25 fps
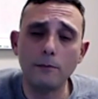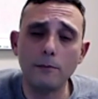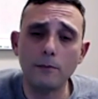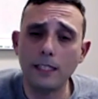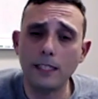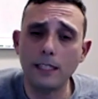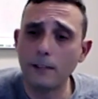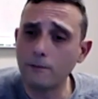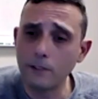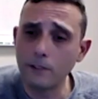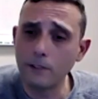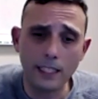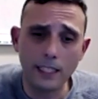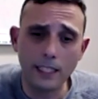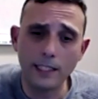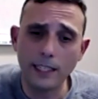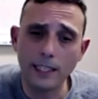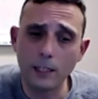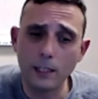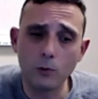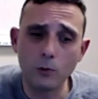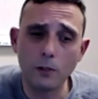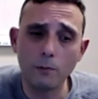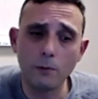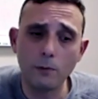definitely
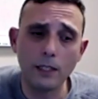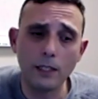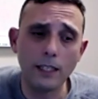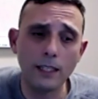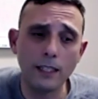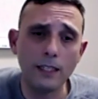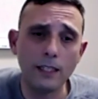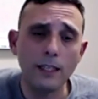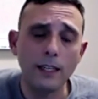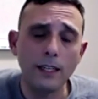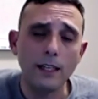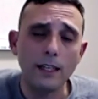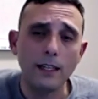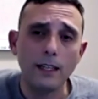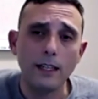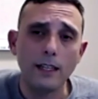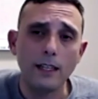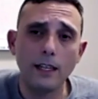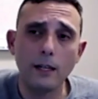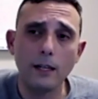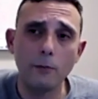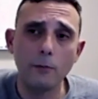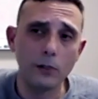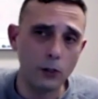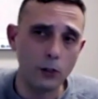connect with me.
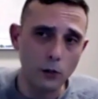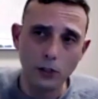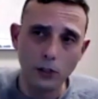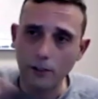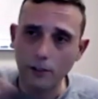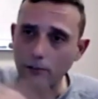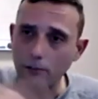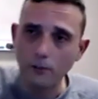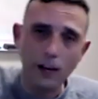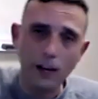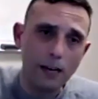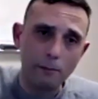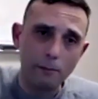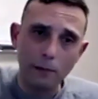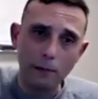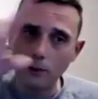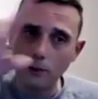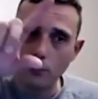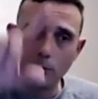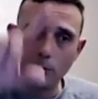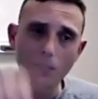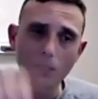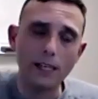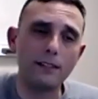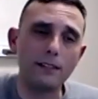Um, you can find me
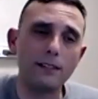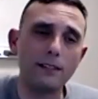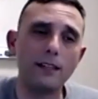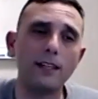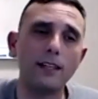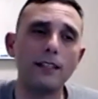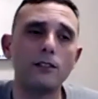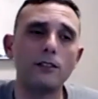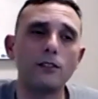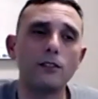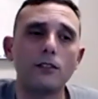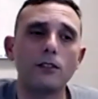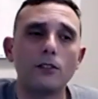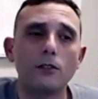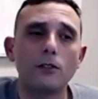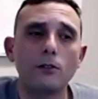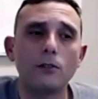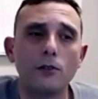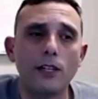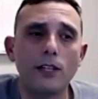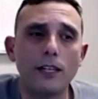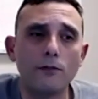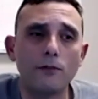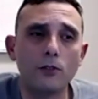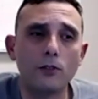through that side or, or
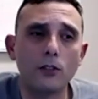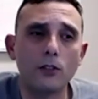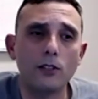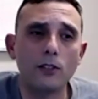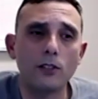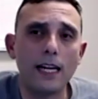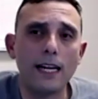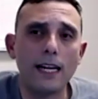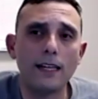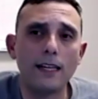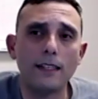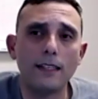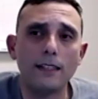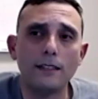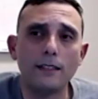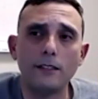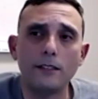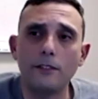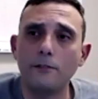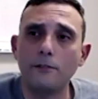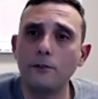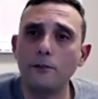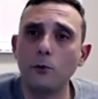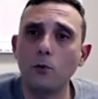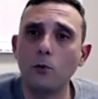whatever. Uh,
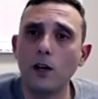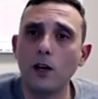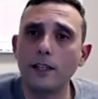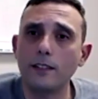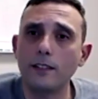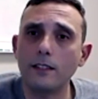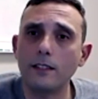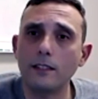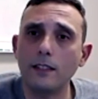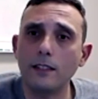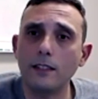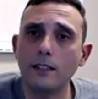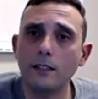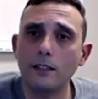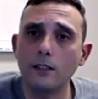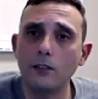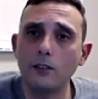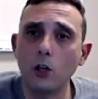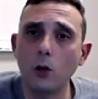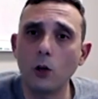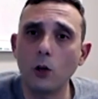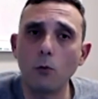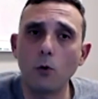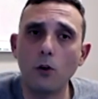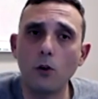if you want to
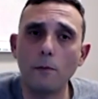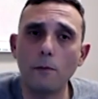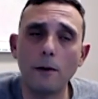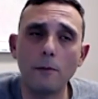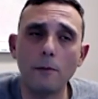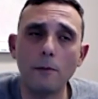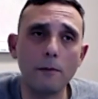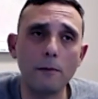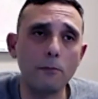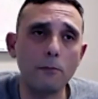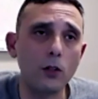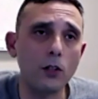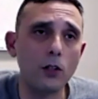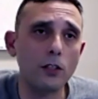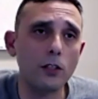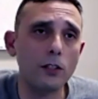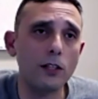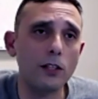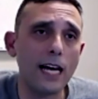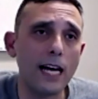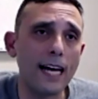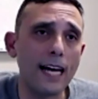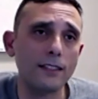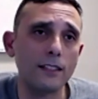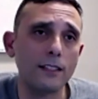know more about my book, go
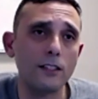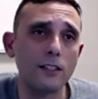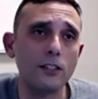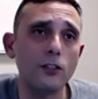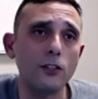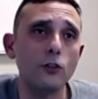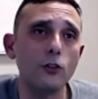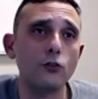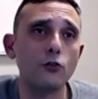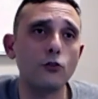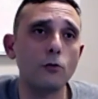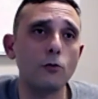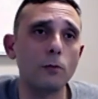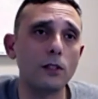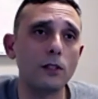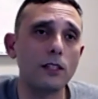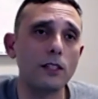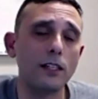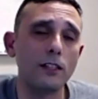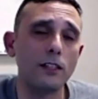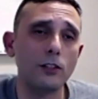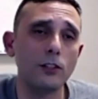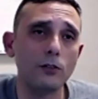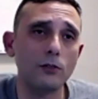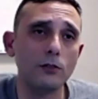to
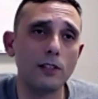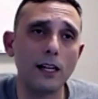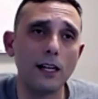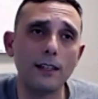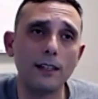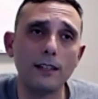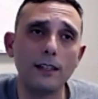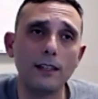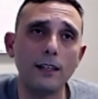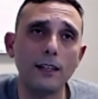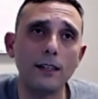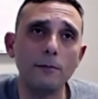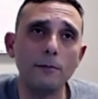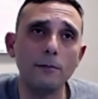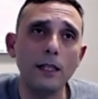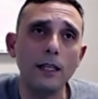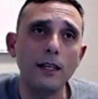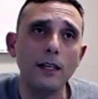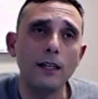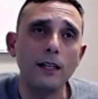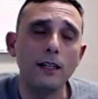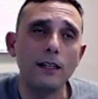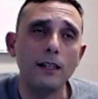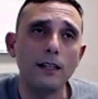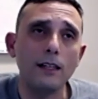accessingyourtruepotential.com.
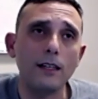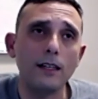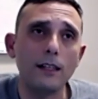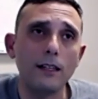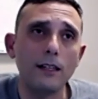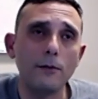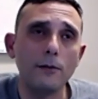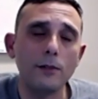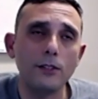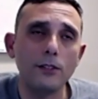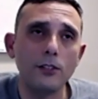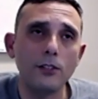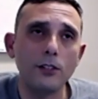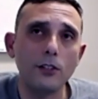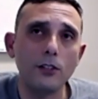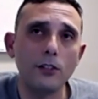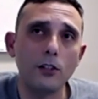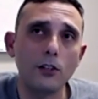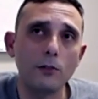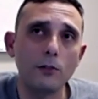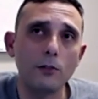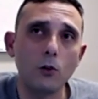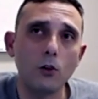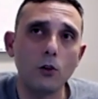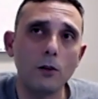Um, and you could
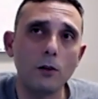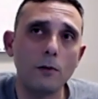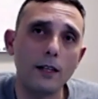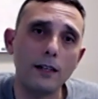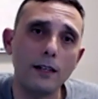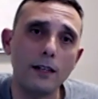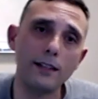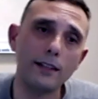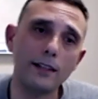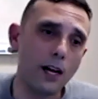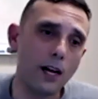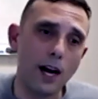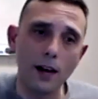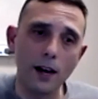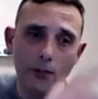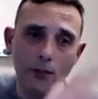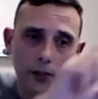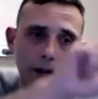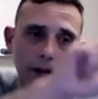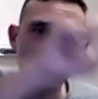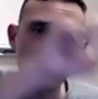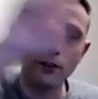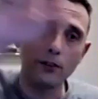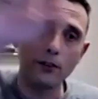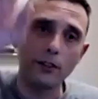learn more about on
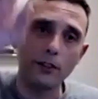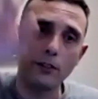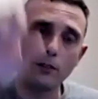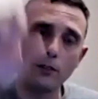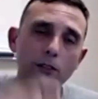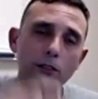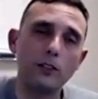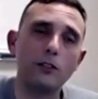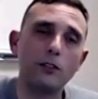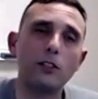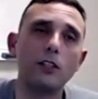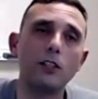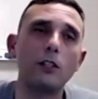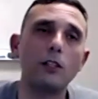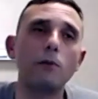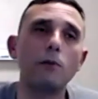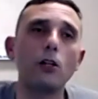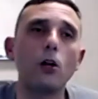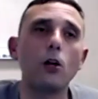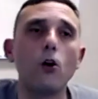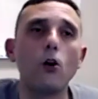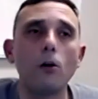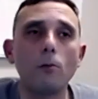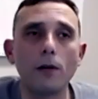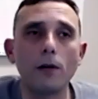there, there's going to be
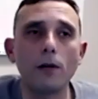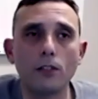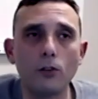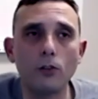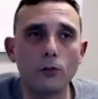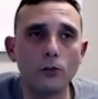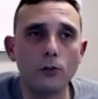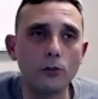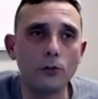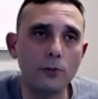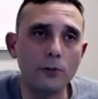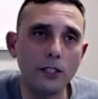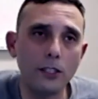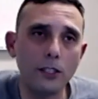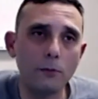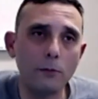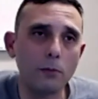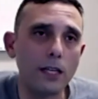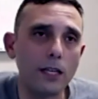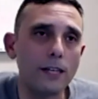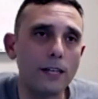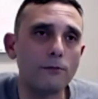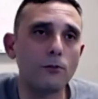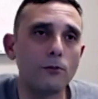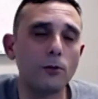all my social media
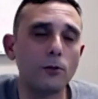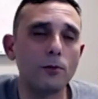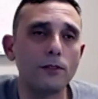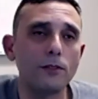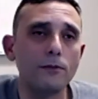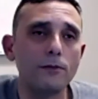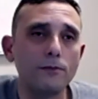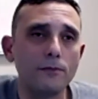platforms.